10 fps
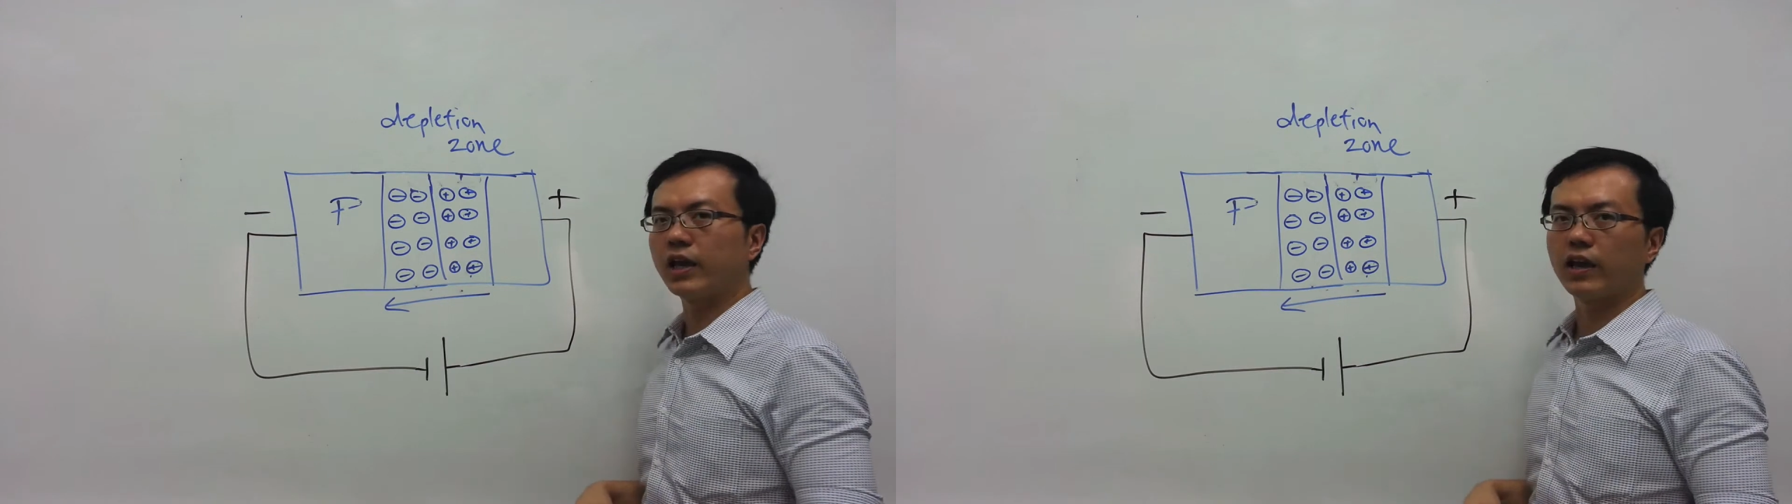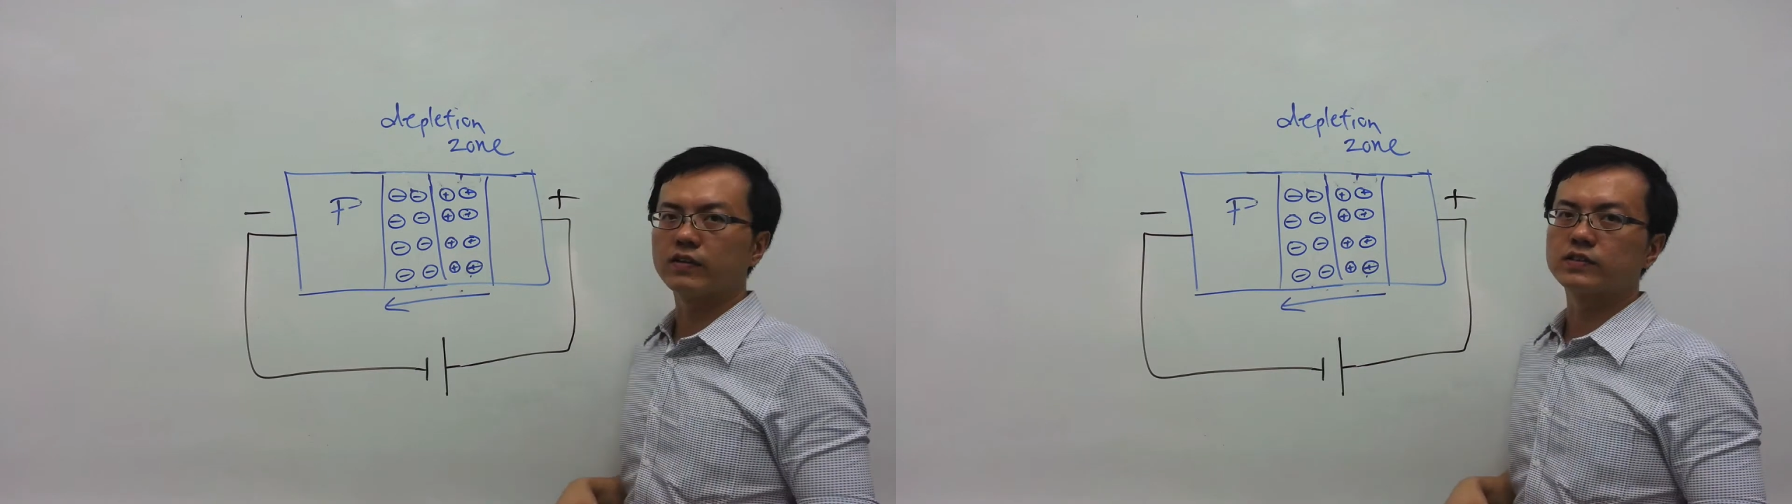
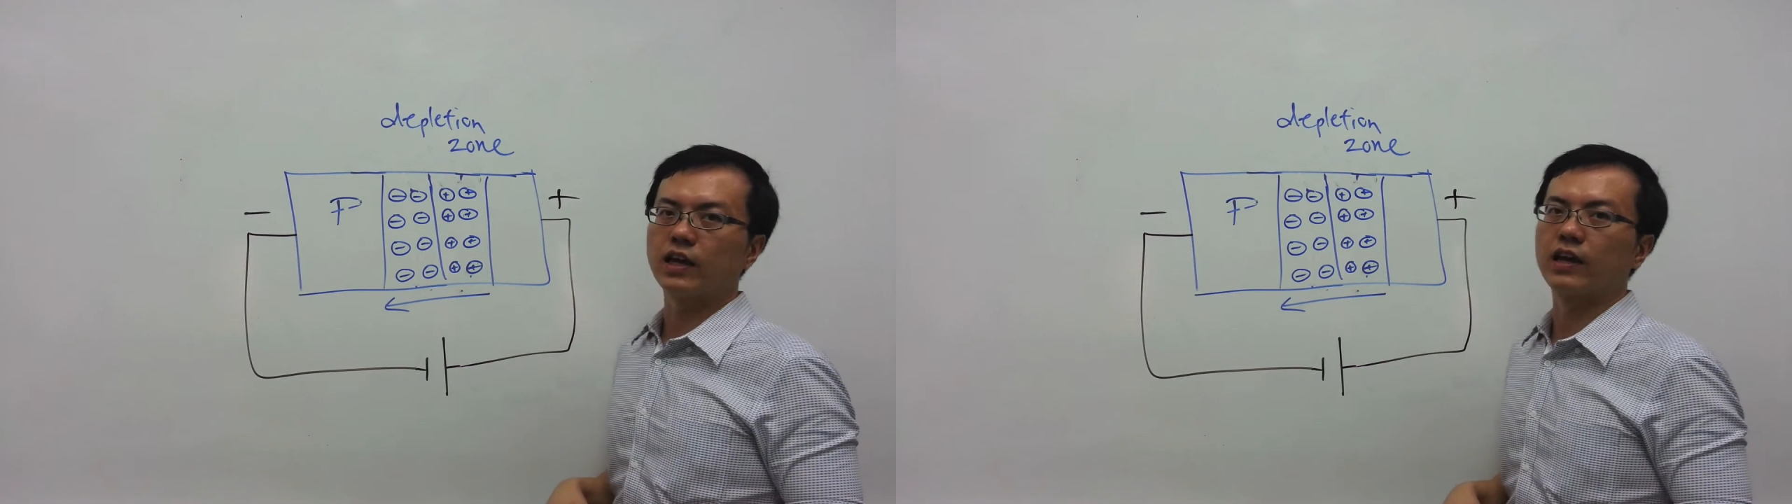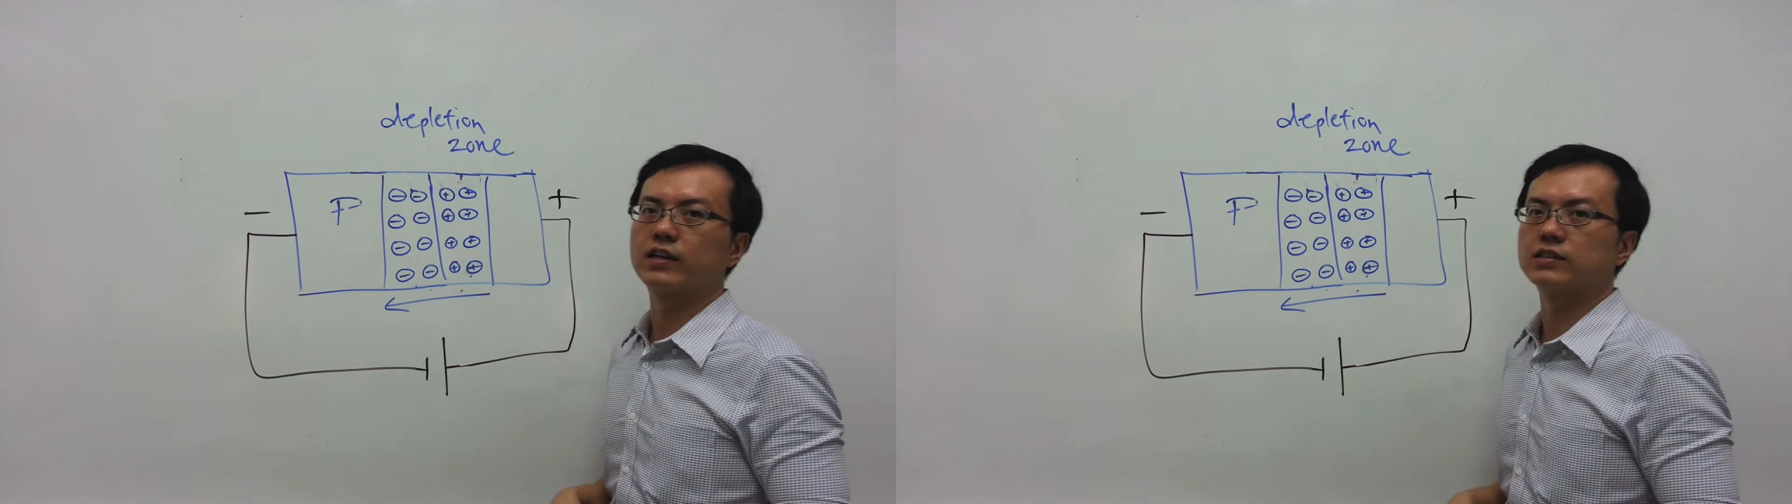behaves
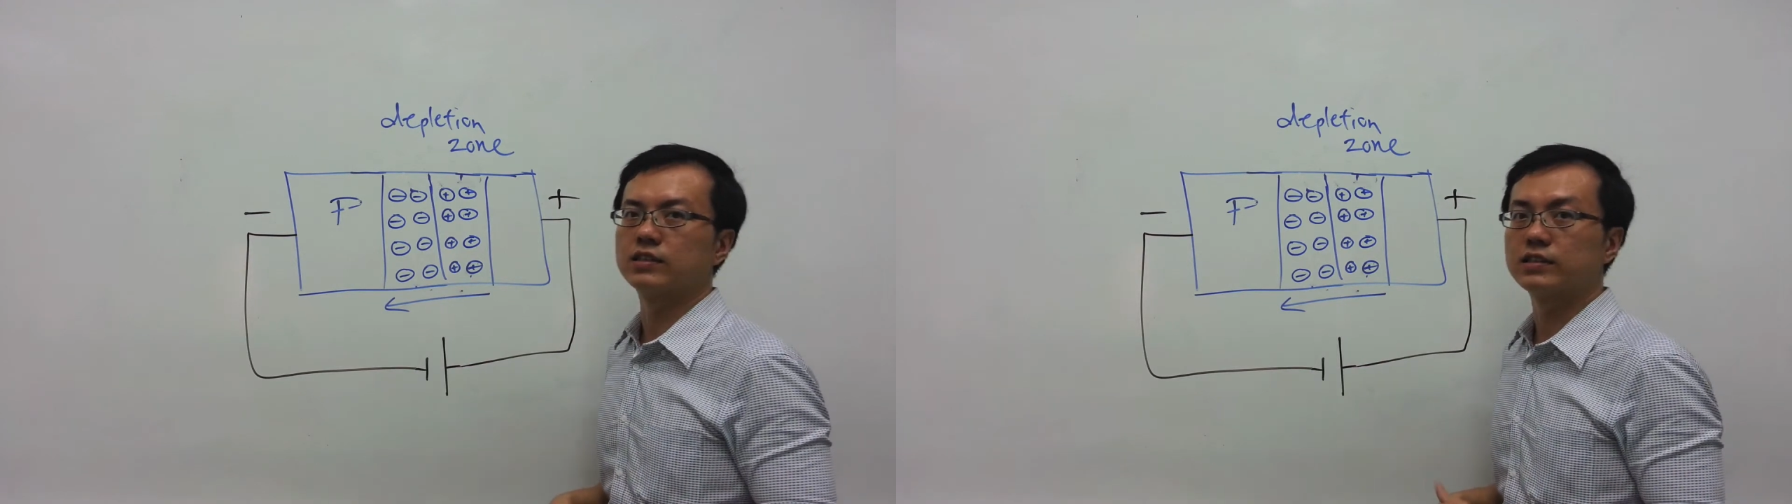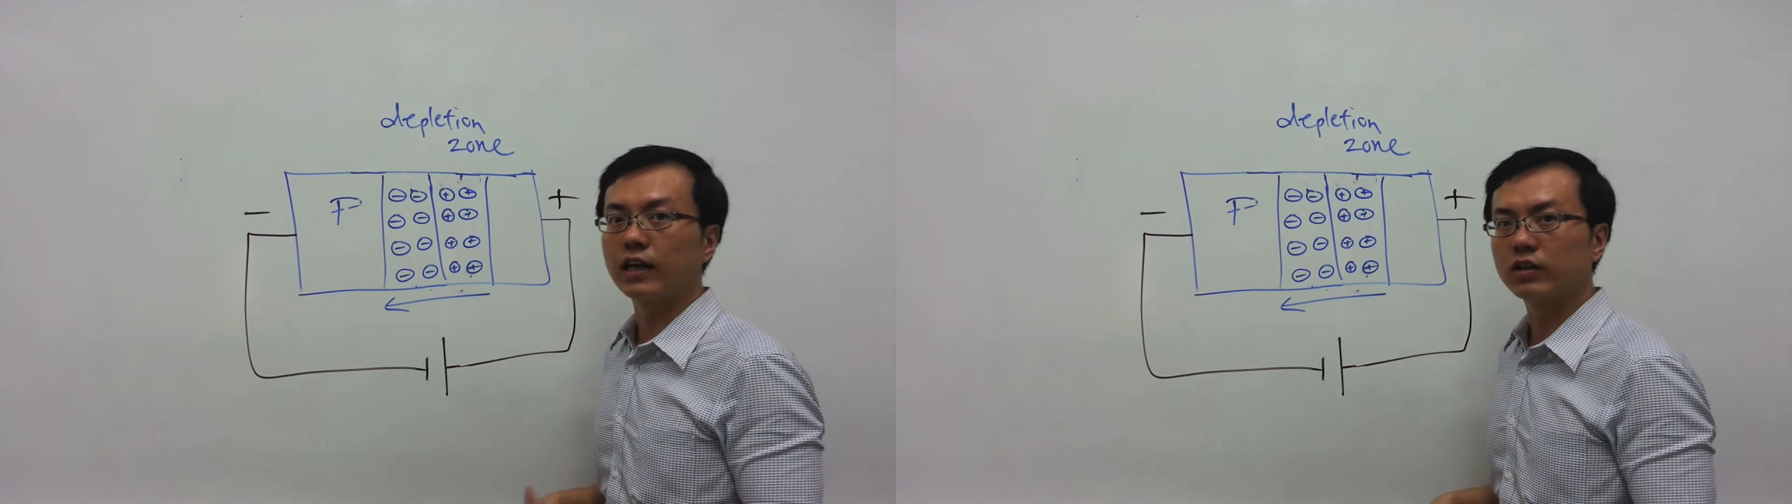as a
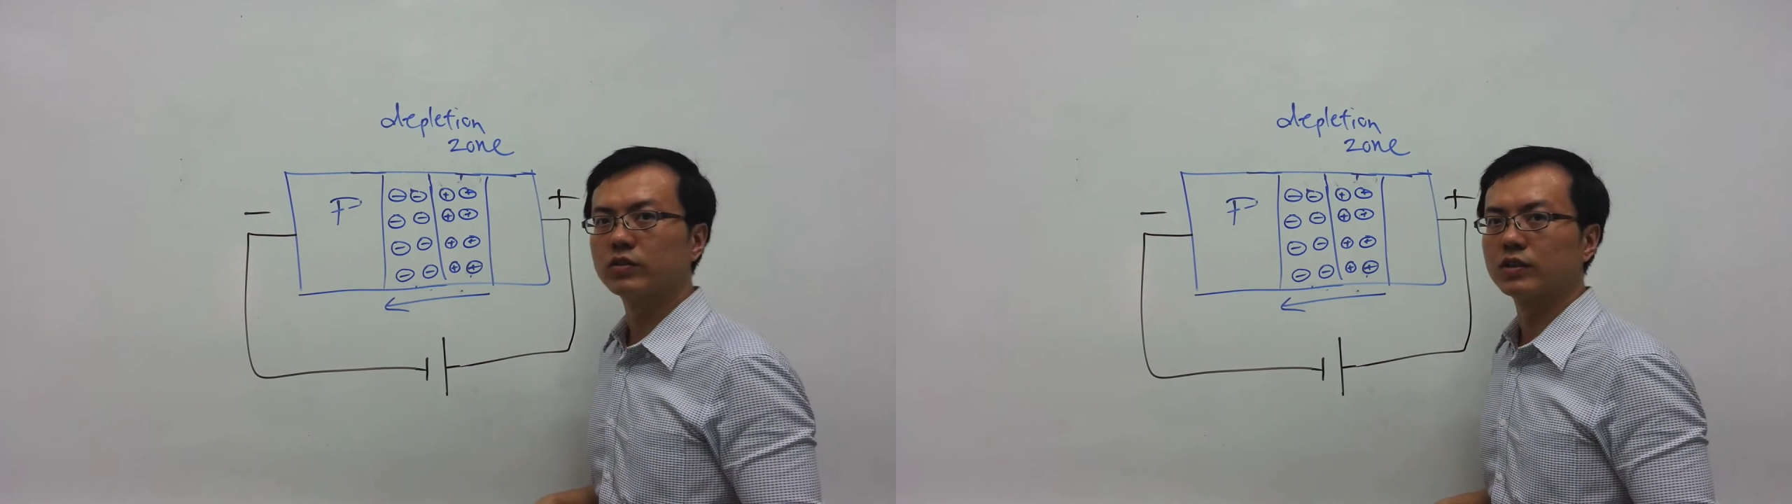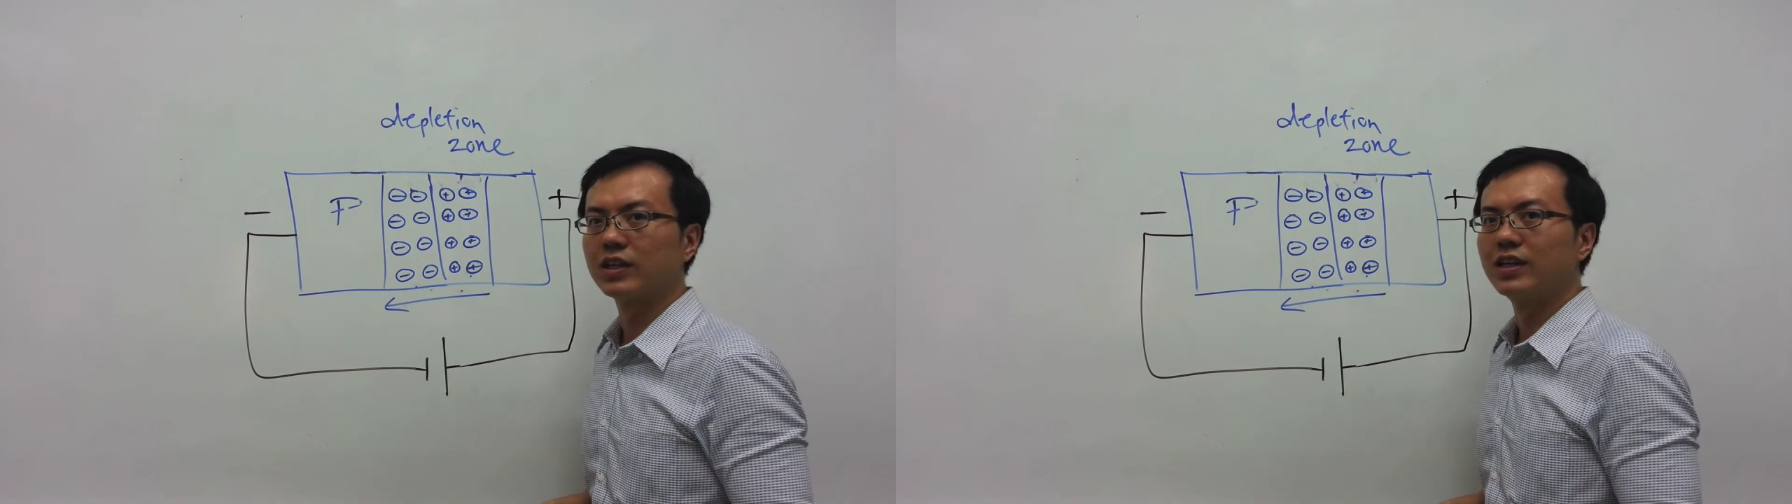diode